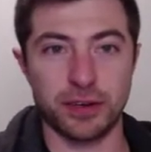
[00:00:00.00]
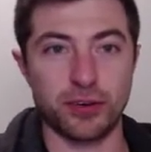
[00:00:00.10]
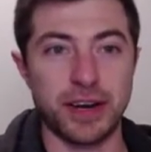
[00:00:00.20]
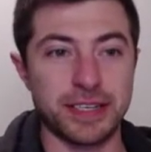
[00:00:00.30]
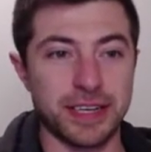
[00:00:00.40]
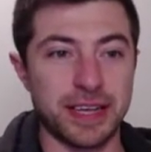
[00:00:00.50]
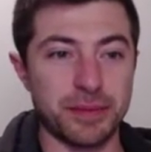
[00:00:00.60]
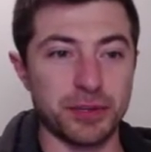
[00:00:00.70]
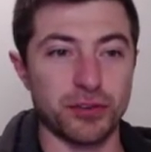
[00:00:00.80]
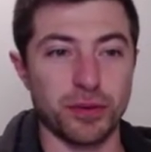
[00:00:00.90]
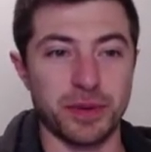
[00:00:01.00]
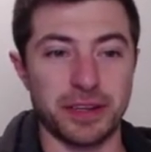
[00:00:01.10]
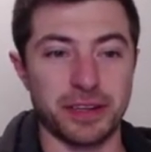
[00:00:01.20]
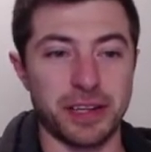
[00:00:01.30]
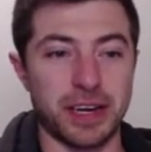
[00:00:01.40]
It tried to keep the
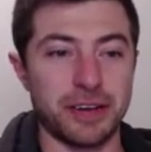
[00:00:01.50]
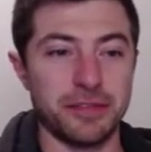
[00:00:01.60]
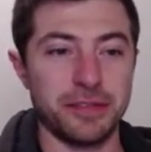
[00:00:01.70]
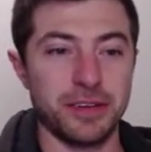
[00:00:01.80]
Tropius alive.